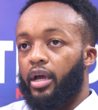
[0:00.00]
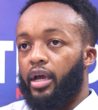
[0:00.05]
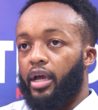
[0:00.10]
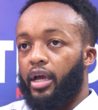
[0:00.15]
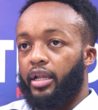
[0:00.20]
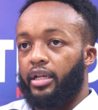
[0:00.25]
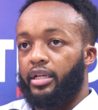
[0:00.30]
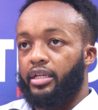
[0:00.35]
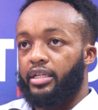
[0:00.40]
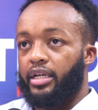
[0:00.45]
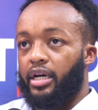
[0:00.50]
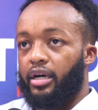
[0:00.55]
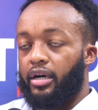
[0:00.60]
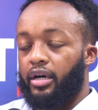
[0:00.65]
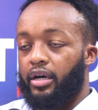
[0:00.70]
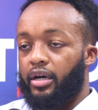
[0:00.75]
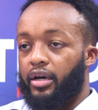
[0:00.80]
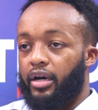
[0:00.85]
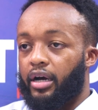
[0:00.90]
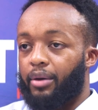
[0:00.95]
And
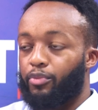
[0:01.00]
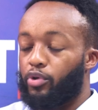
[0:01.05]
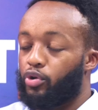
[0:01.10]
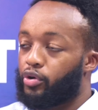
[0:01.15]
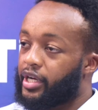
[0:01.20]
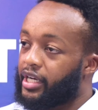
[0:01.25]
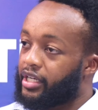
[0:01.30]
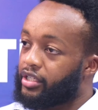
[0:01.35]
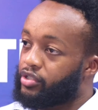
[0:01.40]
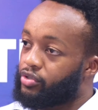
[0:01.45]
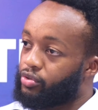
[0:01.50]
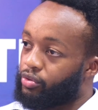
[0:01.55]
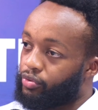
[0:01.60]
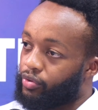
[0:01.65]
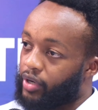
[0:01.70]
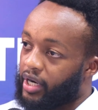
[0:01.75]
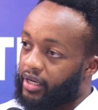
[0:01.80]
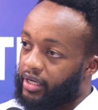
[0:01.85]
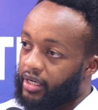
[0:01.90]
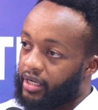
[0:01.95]
I'm looking to
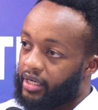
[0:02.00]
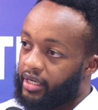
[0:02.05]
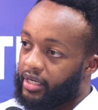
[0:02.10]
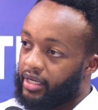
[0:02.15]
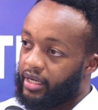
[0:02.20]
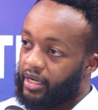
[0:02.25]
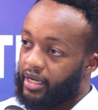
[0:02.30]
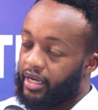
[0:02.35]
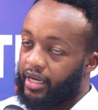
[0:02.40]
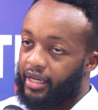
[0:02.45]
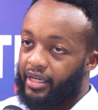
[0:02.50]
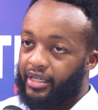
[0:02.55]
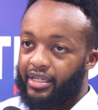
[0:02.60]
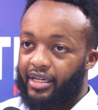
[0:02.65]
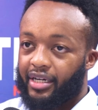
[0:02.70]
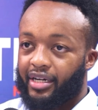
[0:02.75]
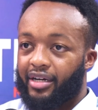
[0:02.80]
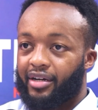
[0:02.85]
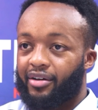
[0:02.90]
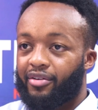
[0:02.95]
run and
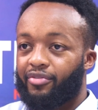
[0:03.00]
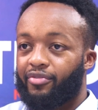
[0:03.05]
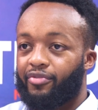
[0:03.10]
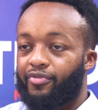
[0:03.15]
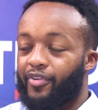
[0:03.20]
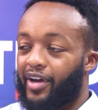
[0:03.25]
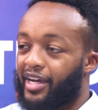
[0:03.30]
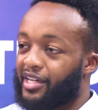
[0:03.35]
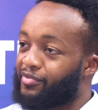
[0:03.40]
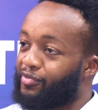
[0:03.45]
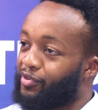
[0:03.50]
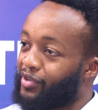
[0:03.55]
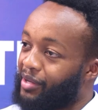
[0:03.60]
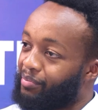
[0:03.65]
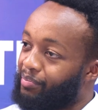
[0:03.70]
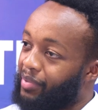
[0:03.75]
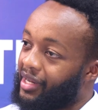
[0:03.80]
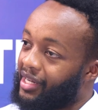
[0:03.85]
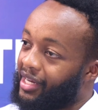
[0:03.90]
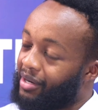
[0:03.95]
fight for the
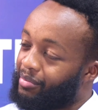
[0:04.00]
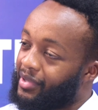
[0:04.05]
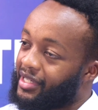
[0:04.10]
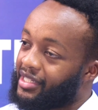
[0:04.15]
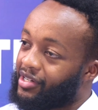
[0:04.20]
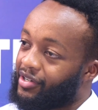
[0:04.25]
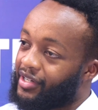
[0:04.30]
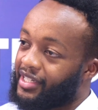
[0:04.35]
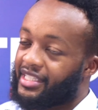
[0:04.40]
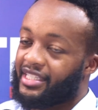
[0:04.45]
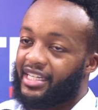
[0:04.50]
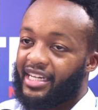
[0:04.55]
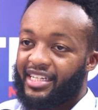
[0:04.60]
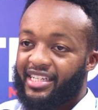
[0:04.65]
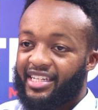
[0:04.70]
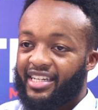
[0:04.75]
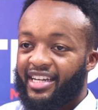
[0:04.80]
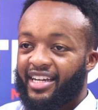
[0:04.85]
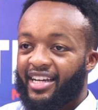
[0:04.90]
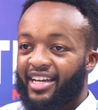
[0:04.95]
Parliamentary
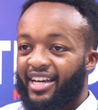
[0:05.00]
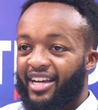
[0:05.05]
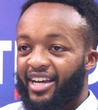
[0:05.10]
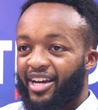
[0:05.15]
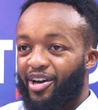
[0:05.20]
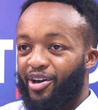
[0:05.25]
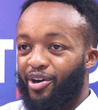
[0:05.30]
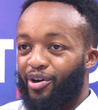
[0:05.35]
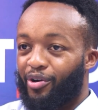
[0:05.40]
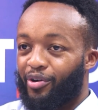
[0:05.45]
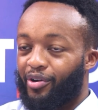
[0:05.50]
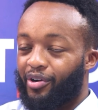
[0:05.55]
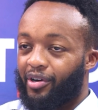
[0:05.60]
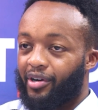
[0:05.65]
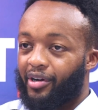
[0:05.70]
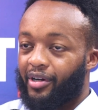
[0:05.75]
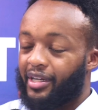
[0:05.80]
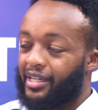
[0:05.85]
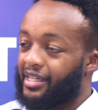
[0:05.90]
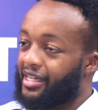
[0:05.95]
seat
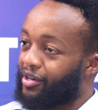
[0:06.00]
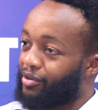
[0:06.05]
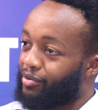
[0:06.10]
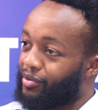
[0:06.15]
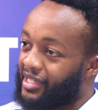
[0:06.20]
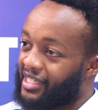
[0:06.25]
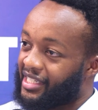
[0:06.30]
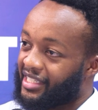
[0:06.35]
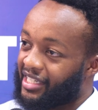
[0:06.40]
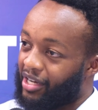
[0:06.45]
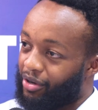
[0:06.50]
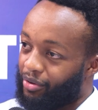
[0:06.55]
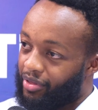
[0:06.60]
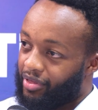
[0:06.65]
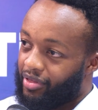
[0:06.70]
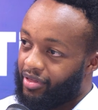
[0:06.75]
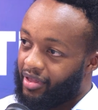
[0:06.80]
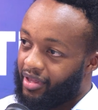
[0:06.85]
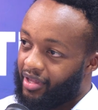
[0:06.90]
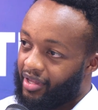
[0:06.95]
in Dagoretti
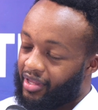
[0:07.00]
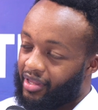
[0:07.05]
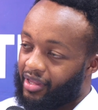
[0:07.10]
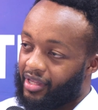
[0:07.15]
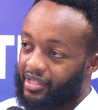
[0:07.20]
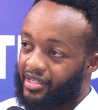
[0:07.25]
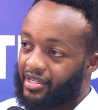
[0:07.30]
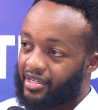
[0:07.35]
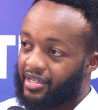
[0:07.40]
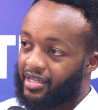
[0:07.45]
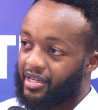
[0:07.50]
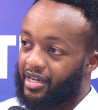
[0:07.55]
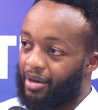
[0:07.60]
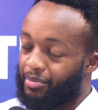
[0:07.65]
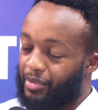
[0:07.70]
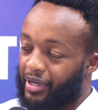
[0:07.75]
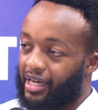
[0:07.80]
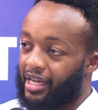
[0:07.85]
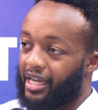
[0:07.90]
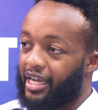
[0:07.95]
South this
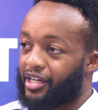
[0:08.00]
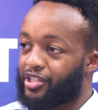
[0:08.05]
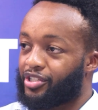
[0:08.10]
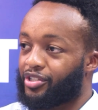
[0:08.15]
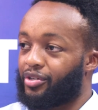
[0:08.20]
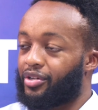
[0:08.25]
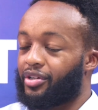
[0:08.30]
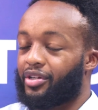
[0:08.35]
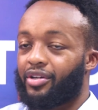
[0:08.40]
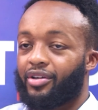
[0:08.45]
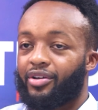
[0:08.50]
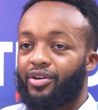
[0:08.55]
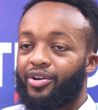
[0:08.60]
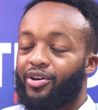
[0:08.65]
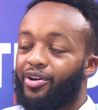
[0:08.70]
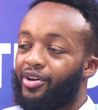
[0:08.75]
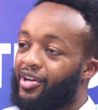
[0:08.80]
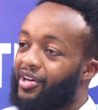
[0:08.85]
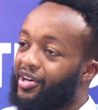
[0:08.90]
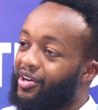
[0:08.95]
coming election
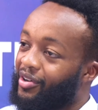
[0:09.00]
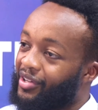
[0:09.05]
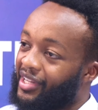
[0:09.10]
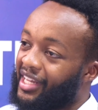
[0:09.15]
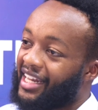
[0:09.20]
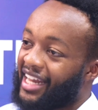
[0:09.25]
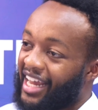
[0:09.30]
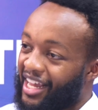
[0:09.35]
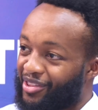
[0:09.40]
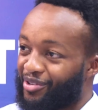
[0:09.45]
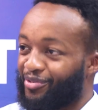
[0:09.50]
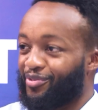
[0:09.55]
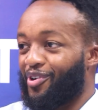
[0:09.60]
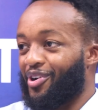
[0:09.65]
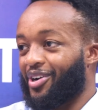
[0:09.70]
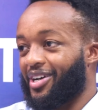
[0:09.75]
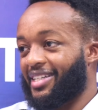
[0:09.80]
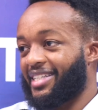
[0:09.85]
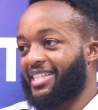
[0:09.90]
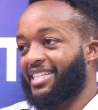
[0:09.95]
on the 9th of
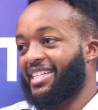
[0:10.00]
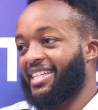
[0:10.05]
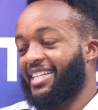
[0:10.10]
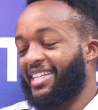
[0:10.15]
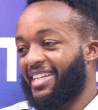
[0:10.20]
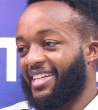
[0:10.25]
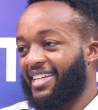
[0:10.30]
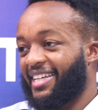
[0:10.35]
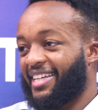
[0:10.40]
August.